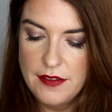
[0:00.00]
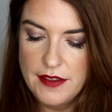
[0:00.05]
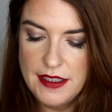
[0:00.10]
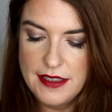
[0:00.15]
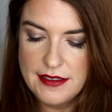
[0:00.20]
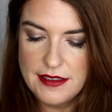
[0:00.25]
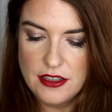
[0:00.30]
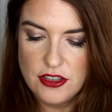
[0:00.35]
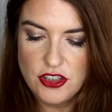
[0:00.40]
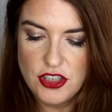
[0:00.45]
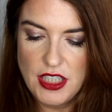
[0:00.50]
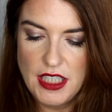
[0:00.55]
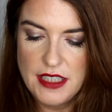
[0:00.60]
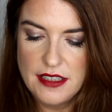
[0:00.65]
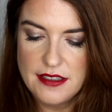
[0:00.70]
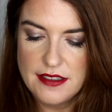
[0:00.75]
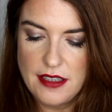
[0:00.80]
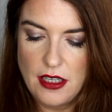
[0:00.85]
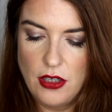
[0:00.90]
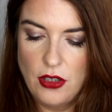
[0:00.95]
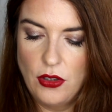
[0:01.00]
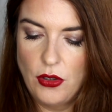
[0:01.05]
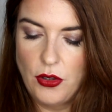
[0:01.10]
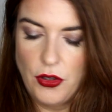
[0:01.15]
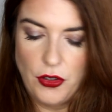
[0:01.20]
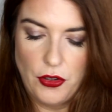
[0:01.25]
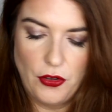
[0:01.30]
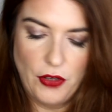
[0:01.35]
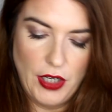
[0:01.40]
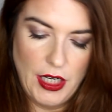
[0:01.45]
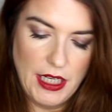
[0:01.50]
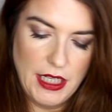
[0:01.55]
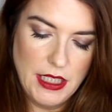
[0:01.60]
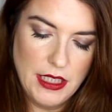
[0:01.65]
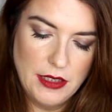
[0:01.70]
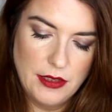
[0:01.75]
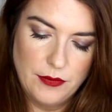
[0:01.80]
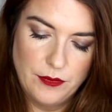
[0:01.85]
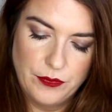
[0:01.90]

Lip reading: This shade is 03.